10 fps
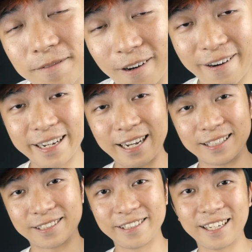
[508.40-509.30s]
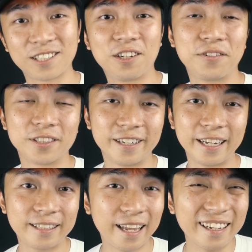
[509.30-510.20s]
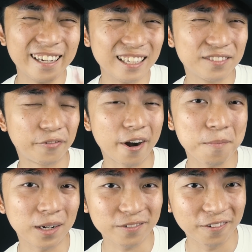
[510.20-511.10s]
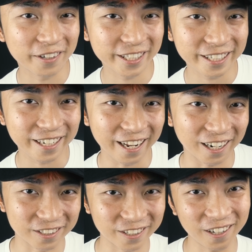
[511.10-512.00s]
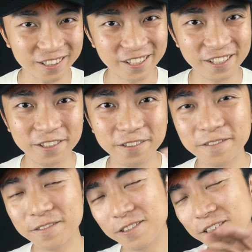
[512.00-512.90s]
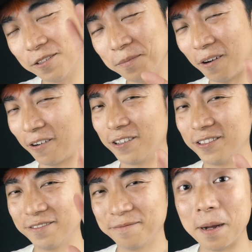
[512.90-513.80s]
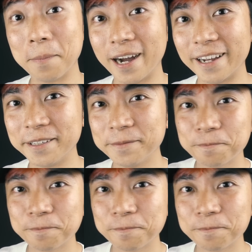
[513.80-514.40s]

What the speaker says: Alright guys, so that's all for today. Thank you guys very much for watching, and I'll talk to you tomorrow. Bye bye.